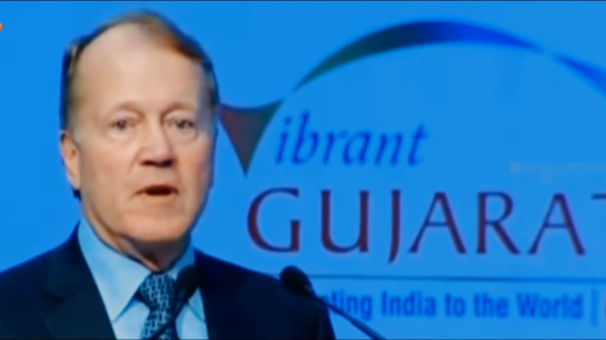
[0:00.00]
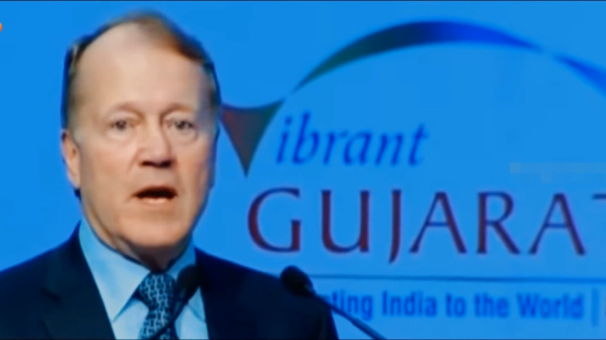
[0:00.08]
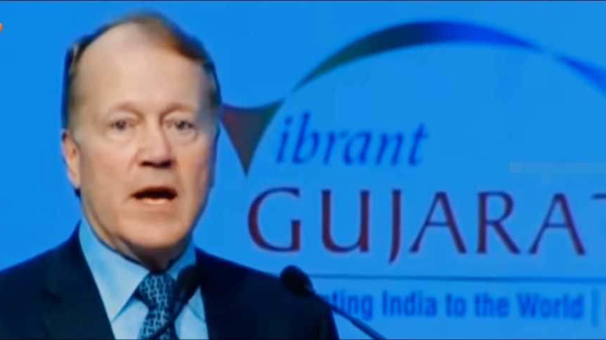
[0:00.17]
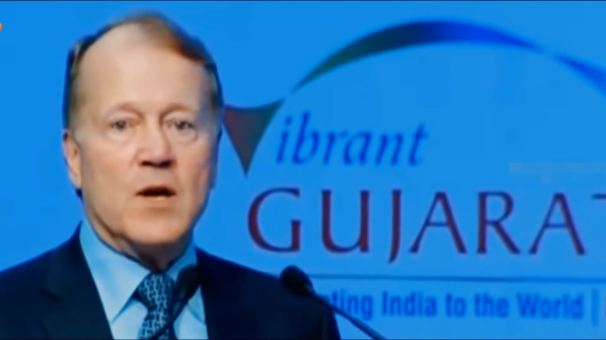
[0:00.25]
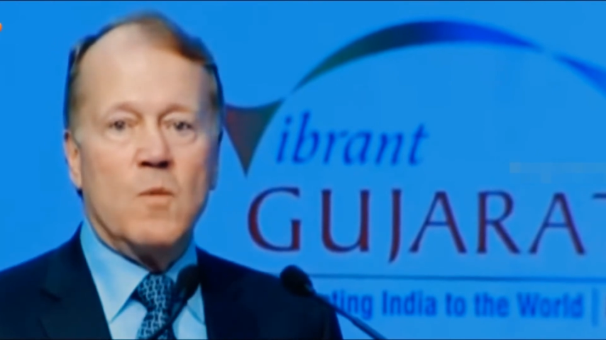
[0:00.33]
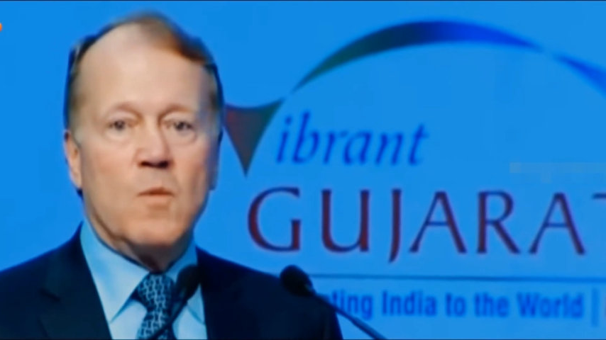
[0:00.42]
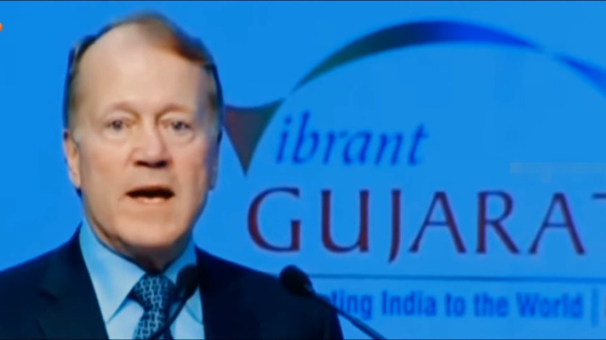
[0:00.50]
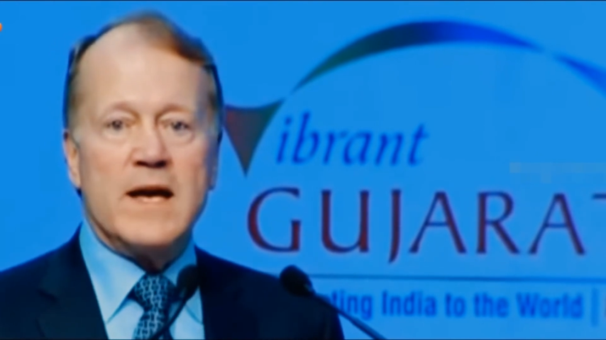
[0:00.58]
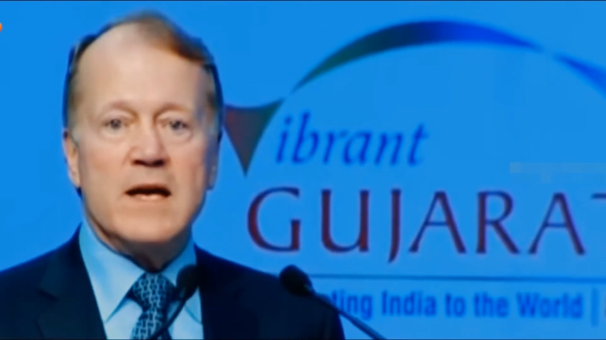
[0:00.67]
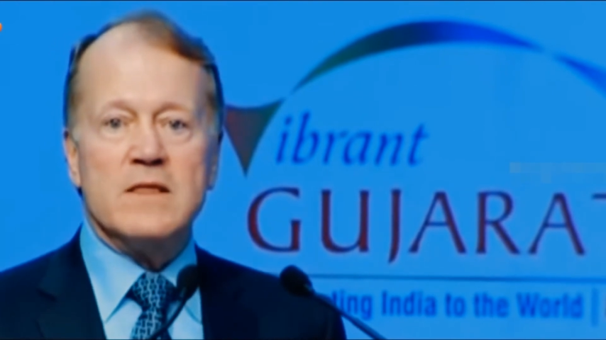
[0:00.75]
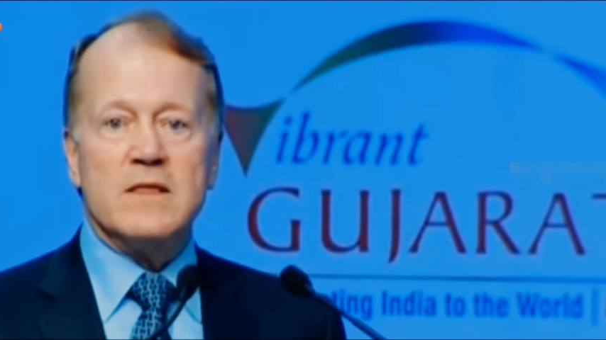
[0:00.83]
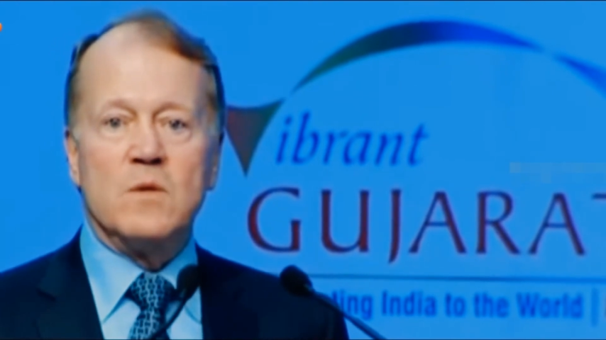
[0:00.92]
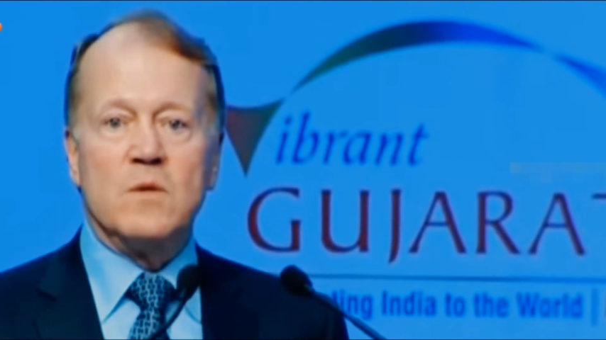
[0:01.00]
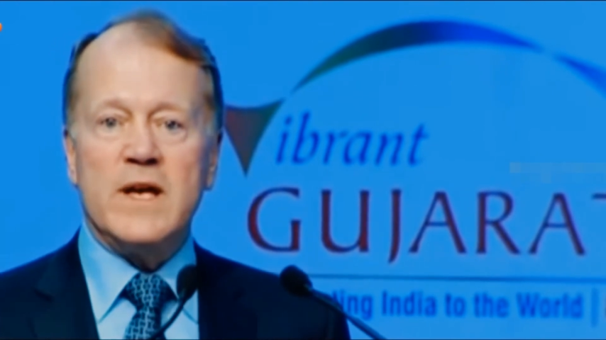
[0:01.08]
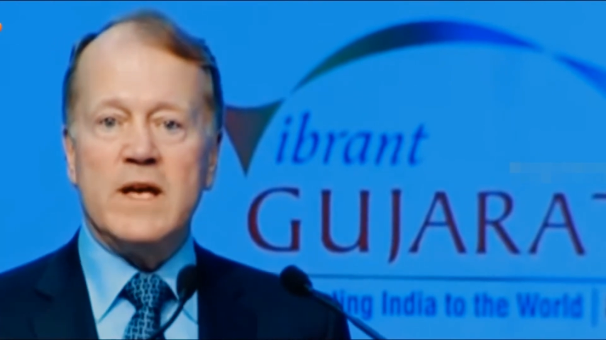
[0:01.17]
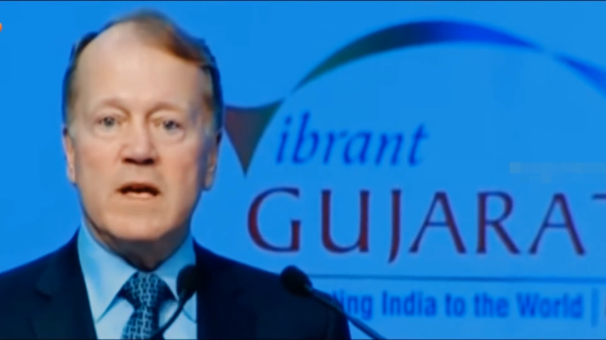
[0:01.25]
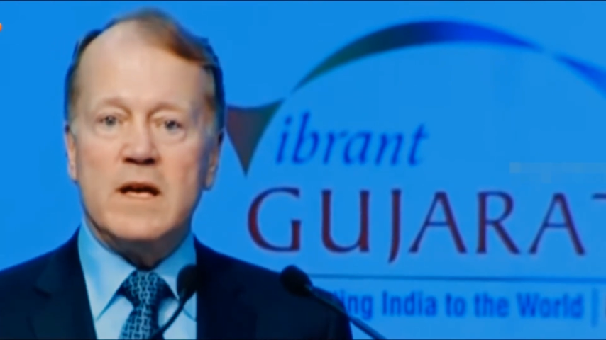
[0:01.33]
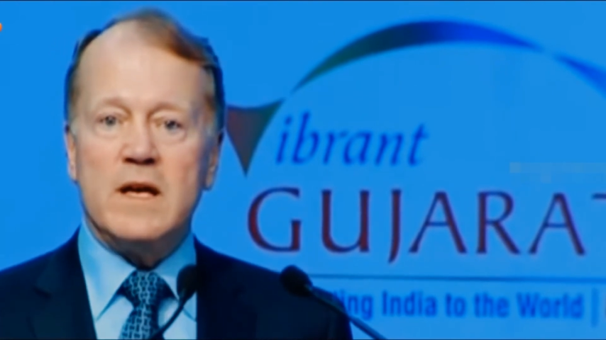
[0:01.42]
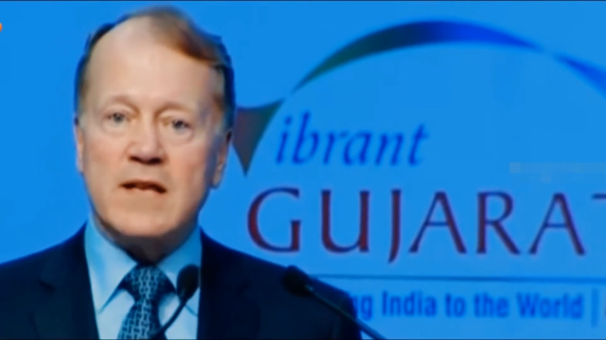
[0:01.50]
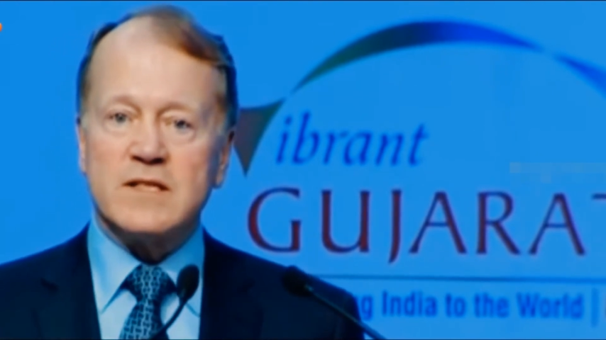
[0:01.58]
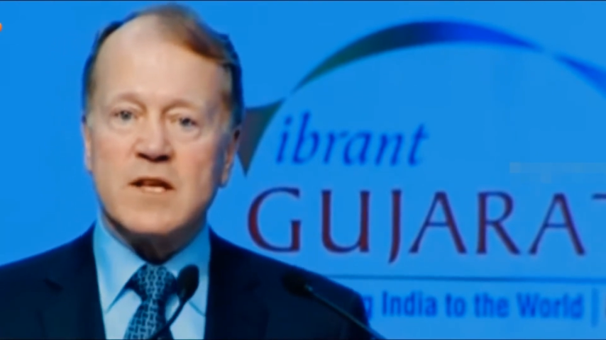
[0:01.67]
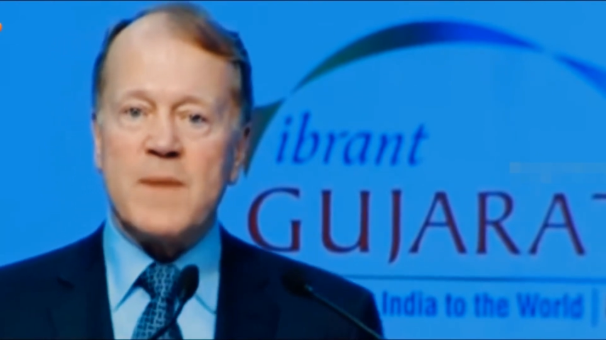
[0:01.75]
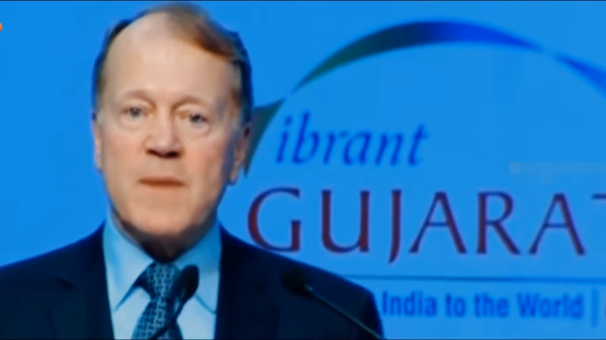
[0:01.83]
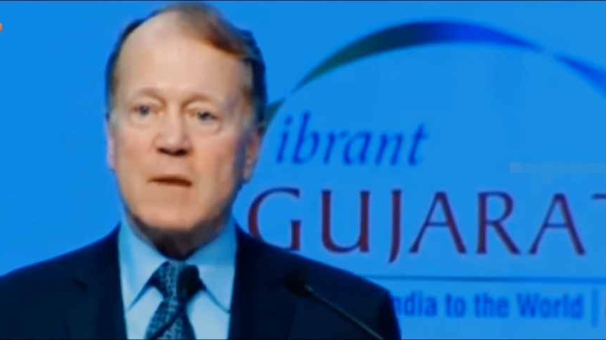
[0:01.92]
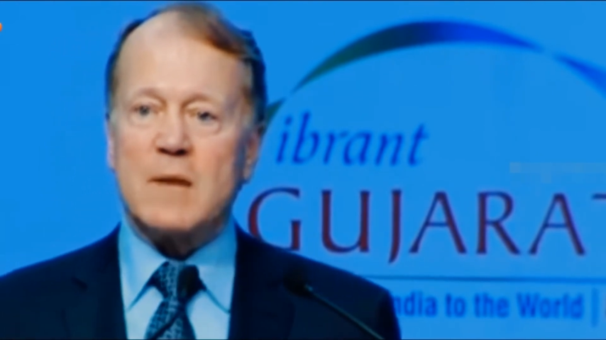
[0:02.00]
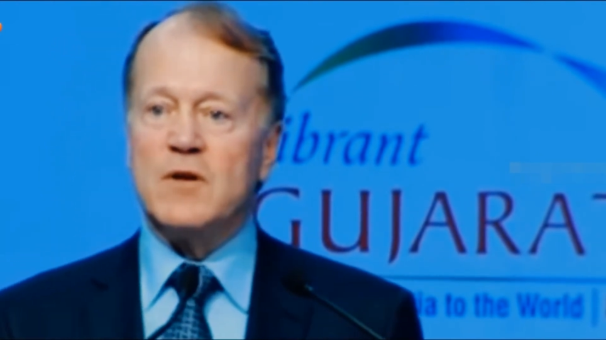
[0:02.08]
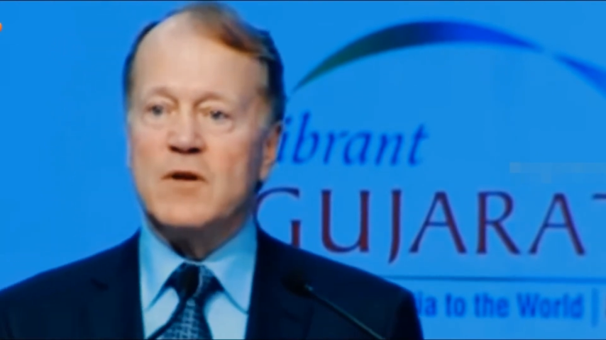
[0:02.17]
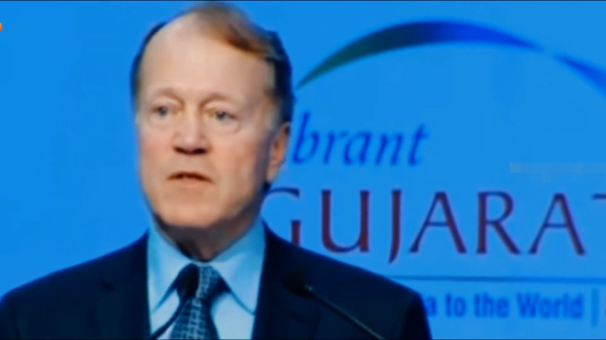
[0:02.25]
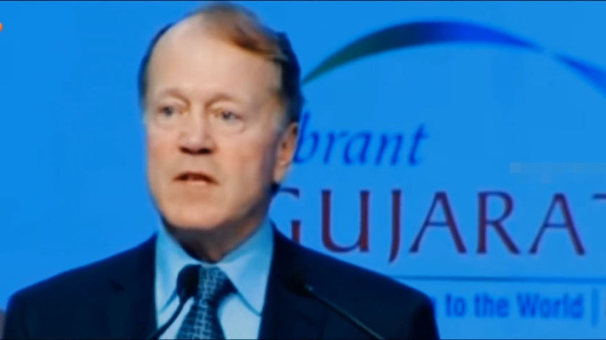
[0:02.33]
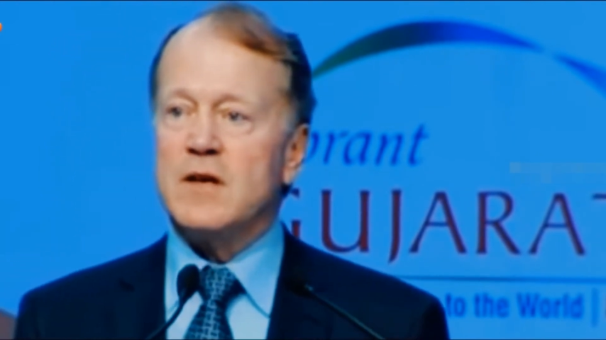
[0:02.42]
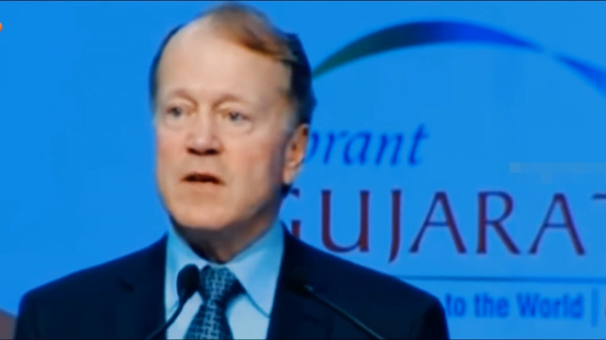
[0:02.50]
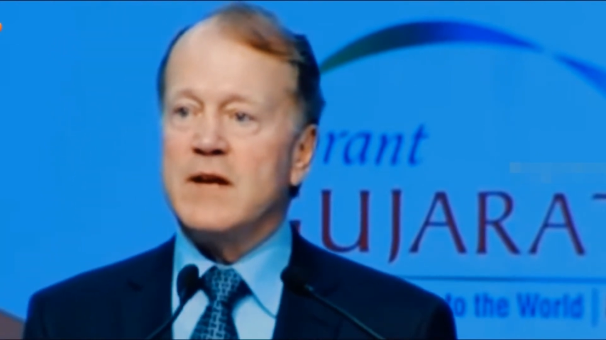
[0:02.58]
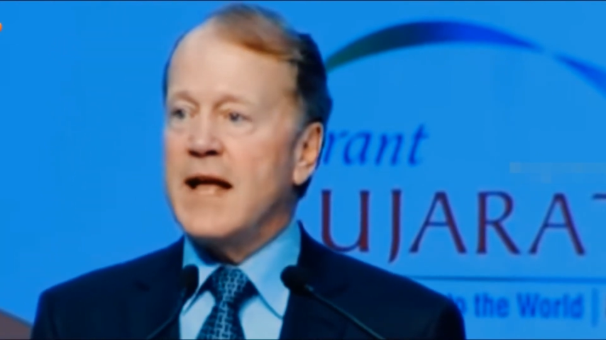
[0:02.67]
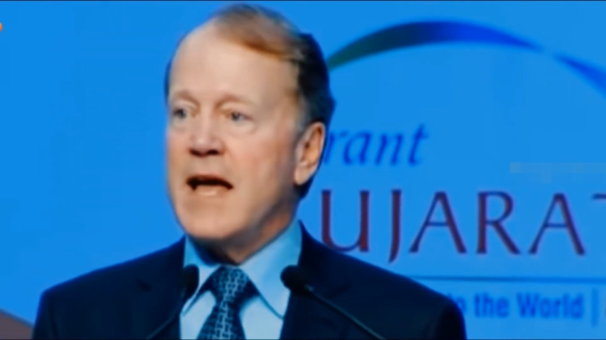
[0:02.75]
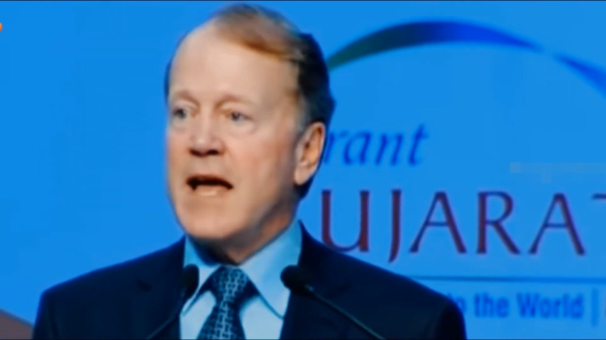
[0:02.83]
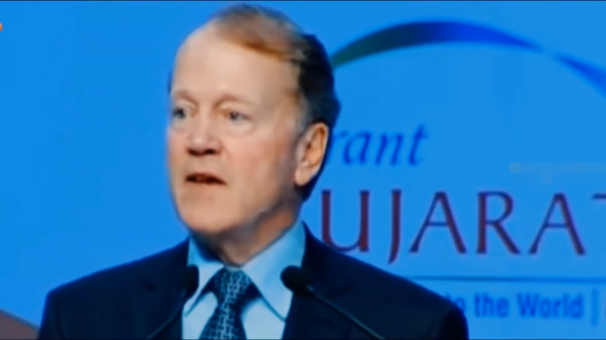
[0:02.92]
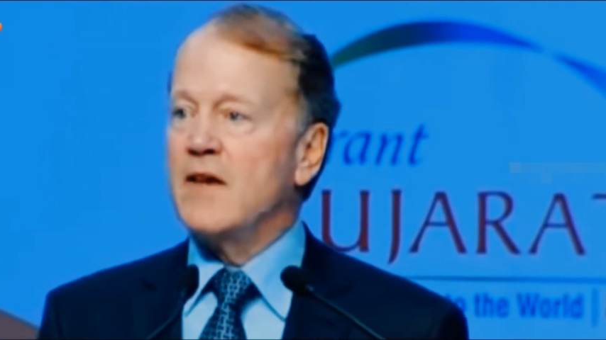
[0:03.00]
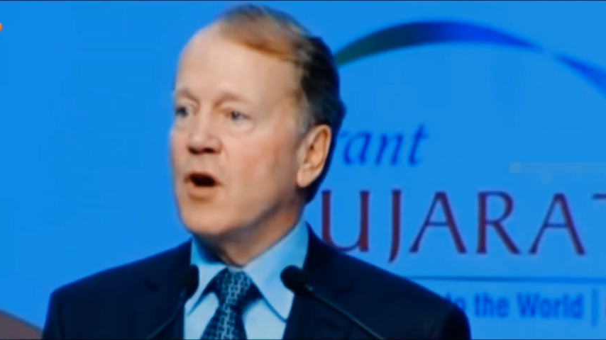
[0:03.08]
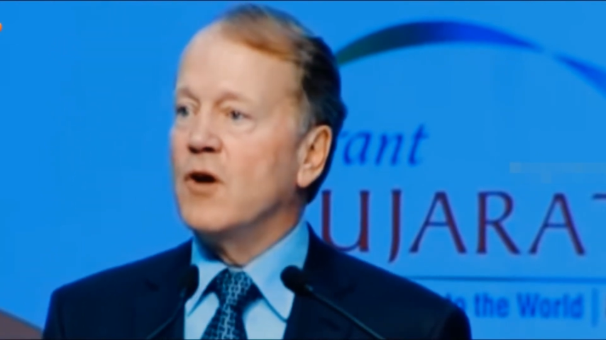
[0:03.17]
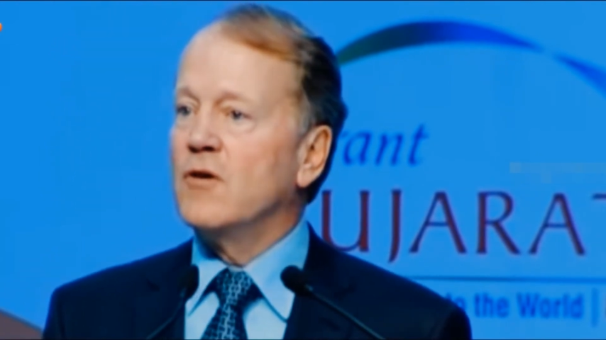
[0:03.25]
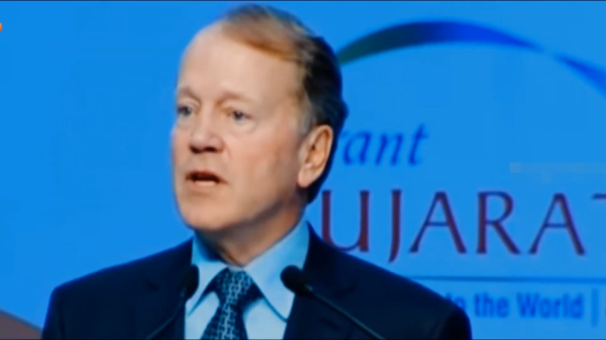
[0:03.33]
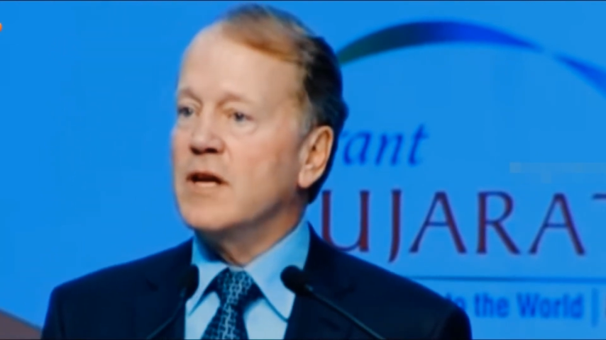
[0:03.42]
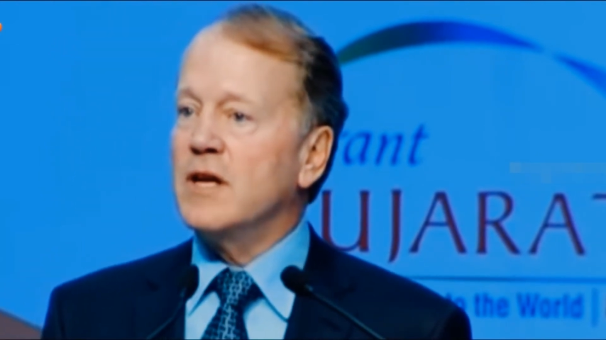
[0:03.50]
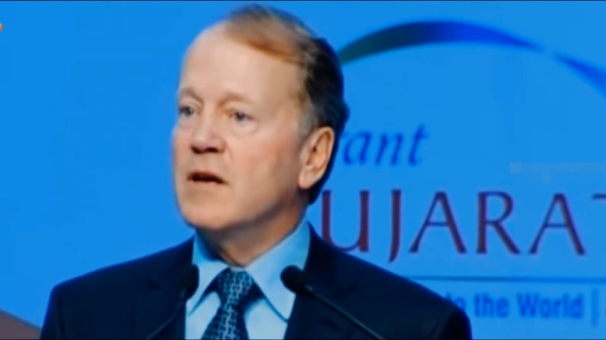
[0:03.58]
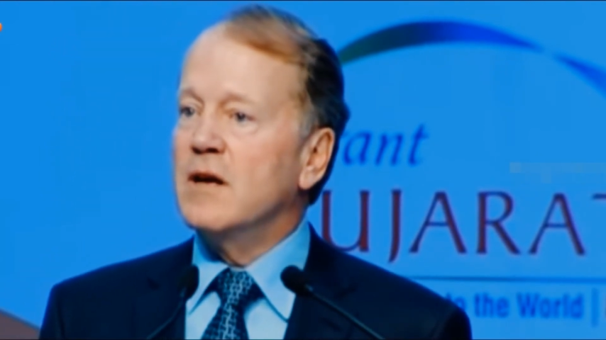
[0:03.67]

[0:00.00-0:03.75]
in a way that we, as the backbone of the Internet, have only